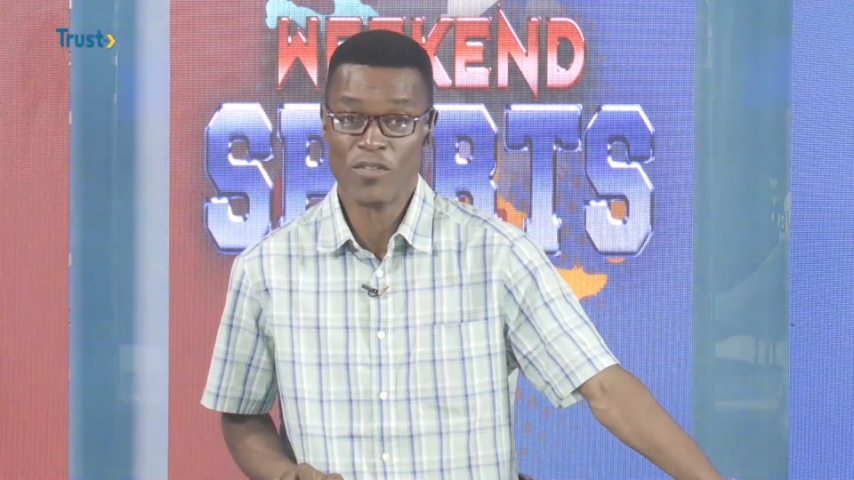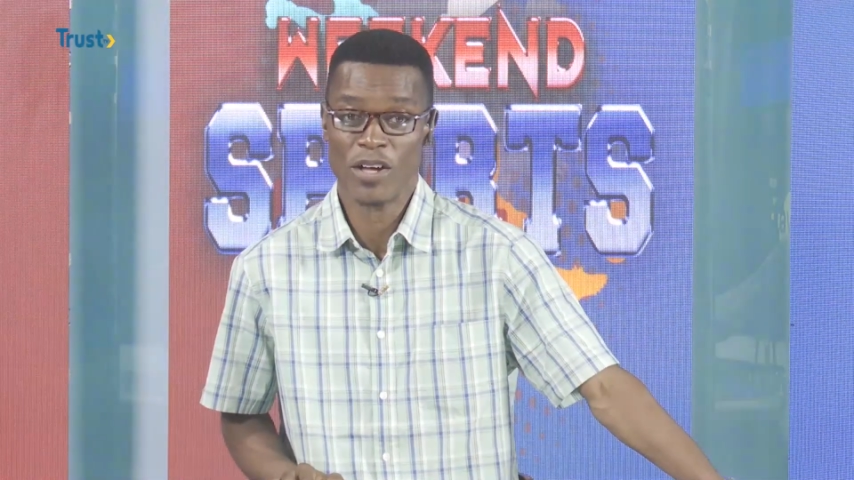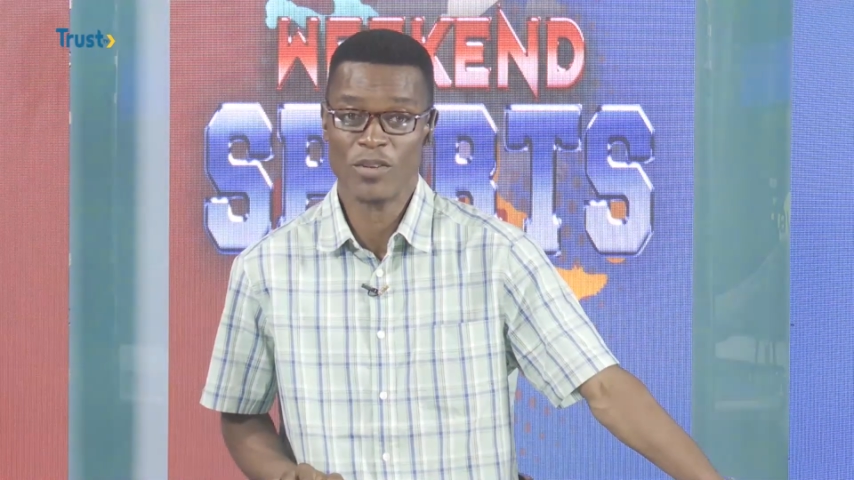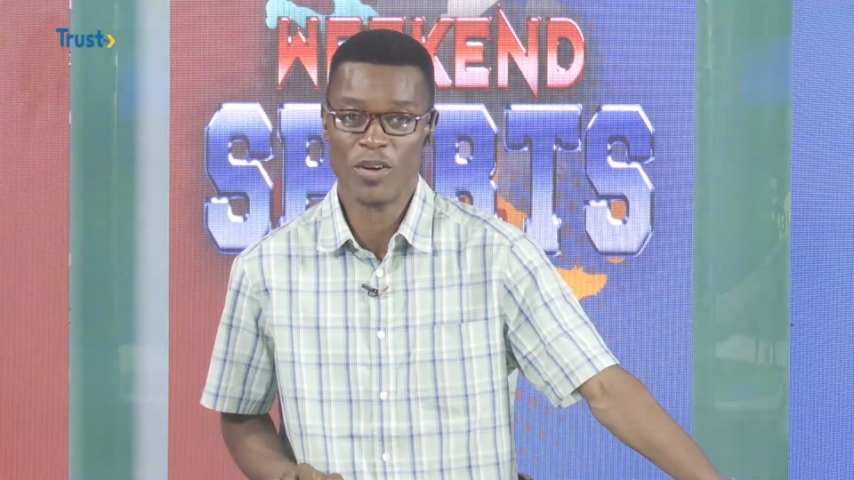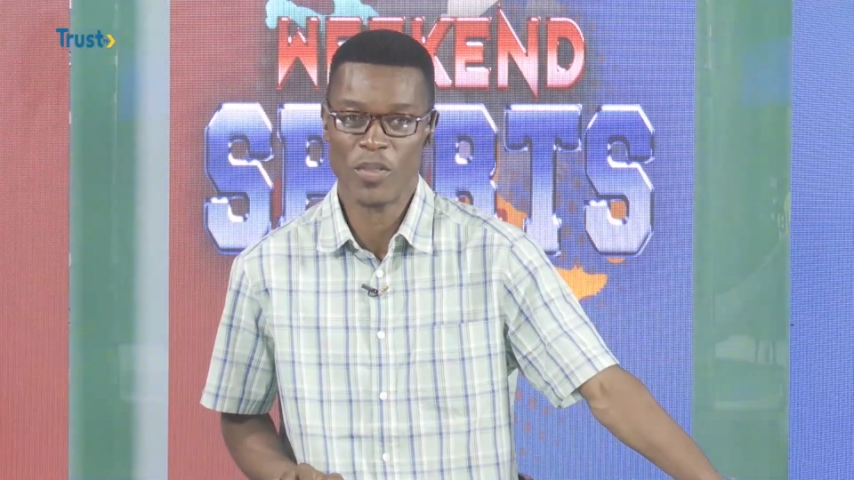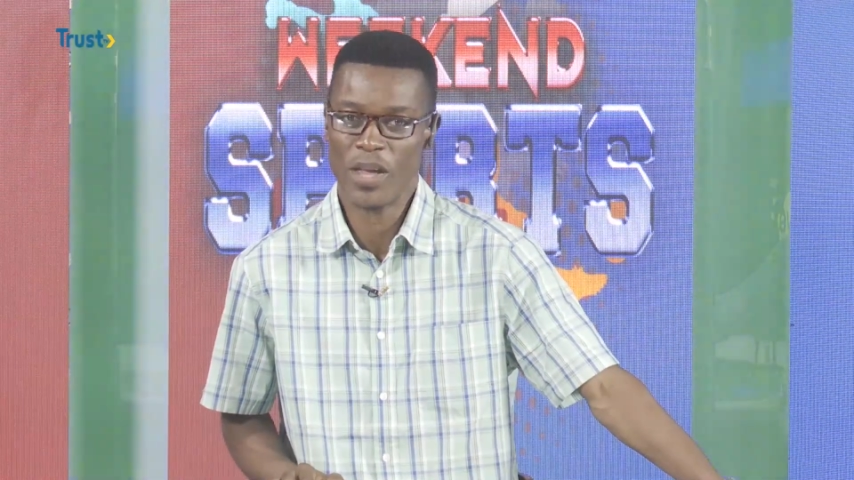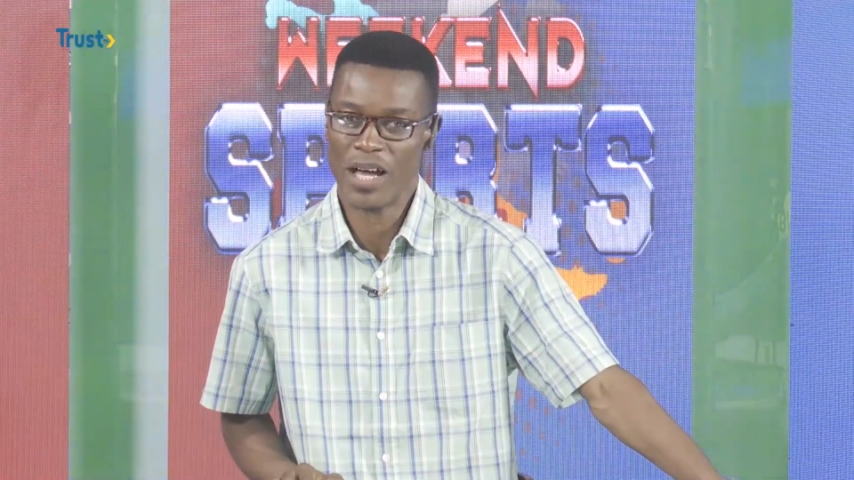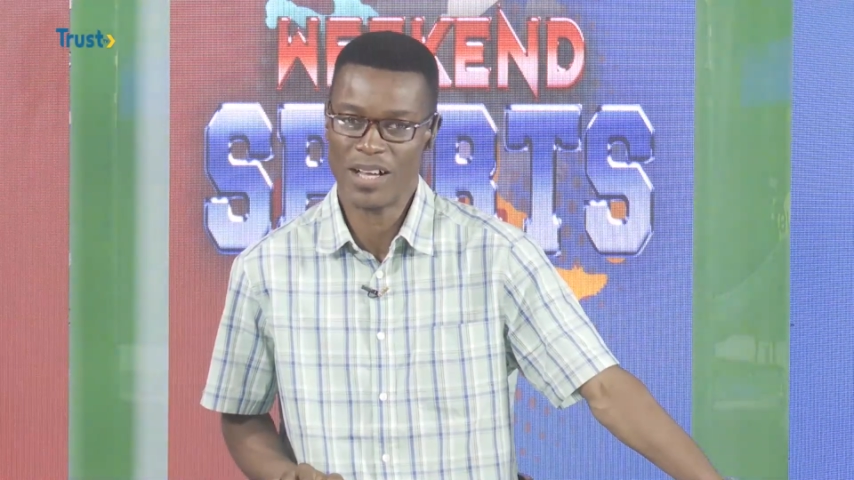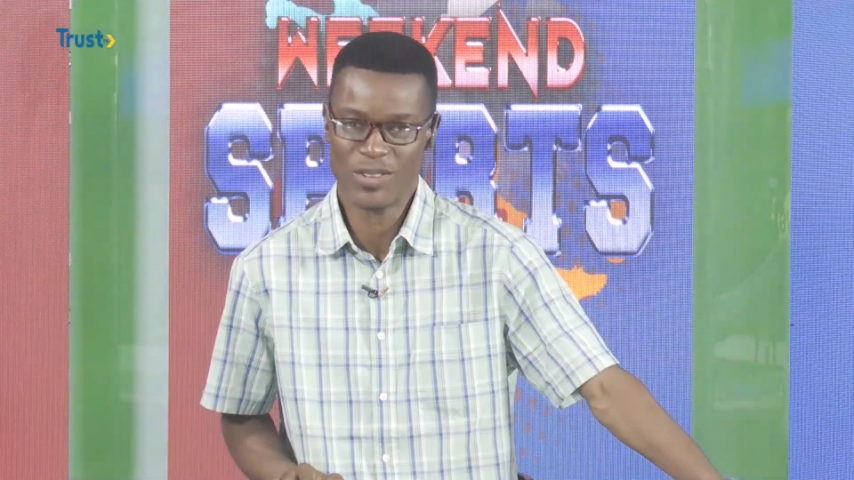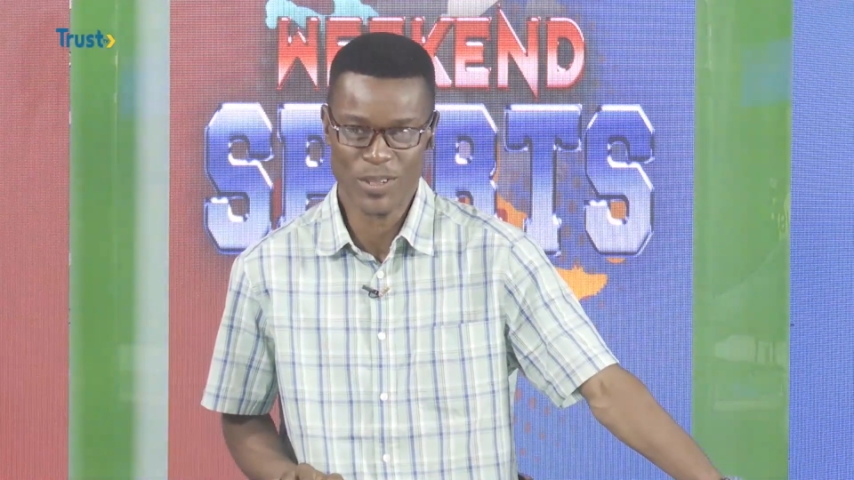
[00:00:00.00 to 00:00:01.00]
If you are not
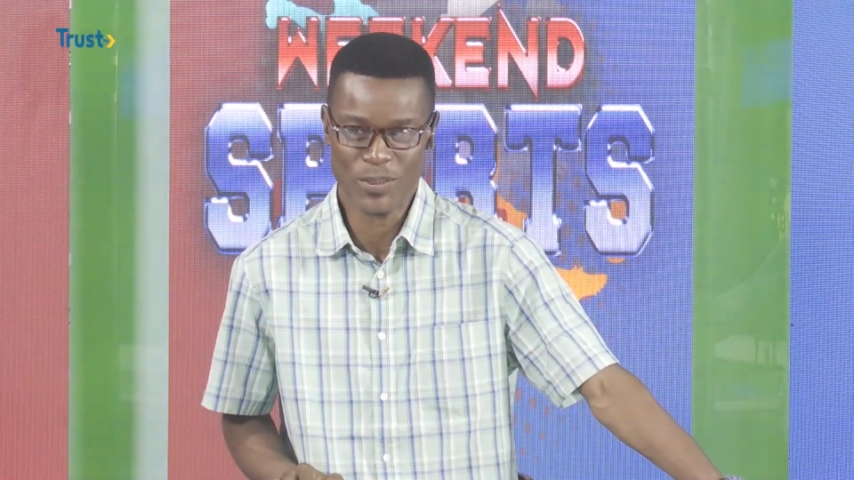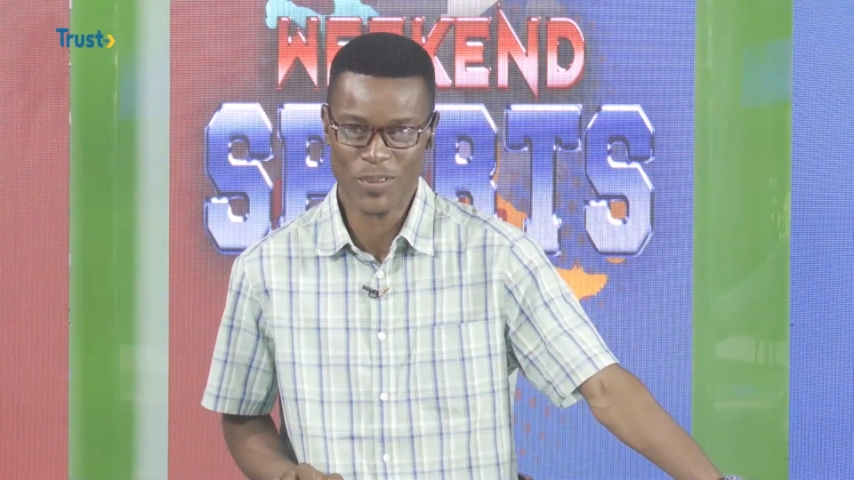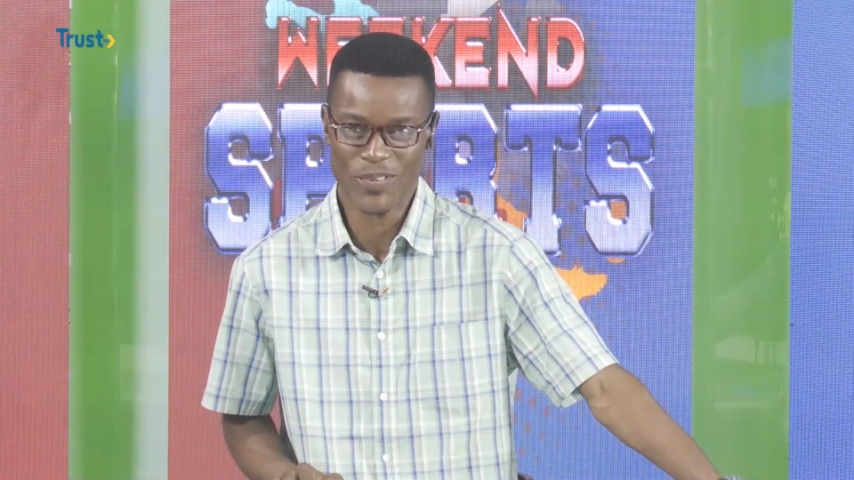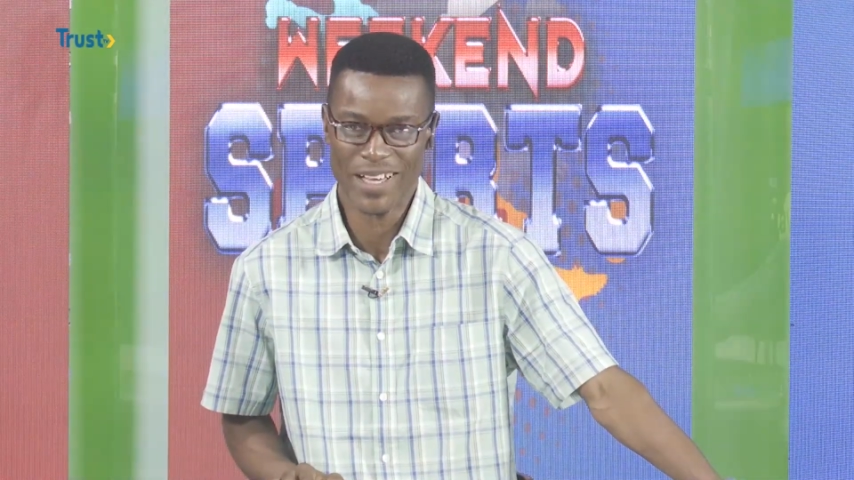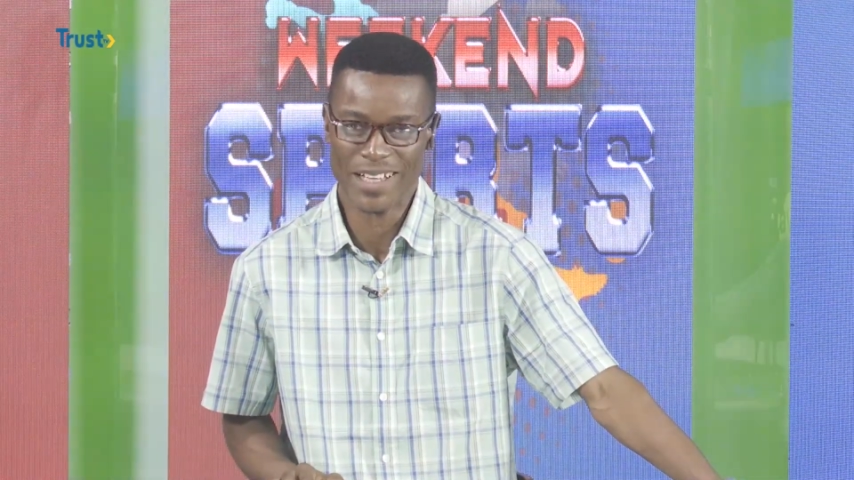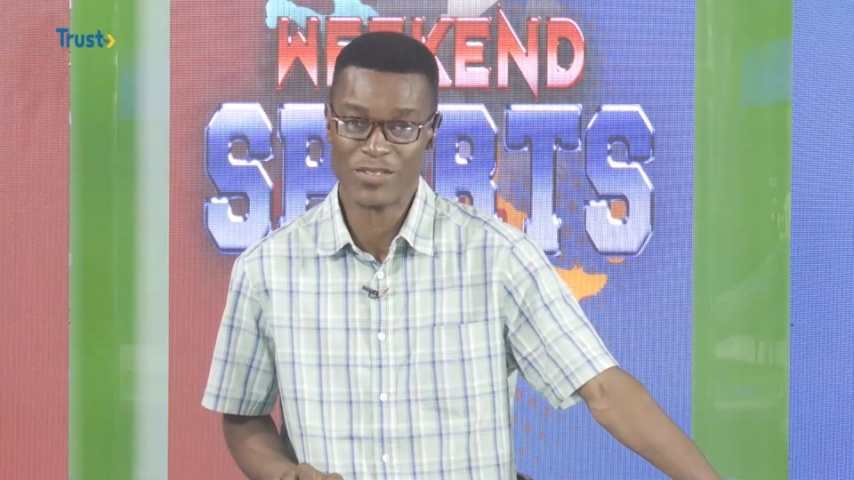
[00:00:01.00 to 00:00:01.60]
there, you are not there.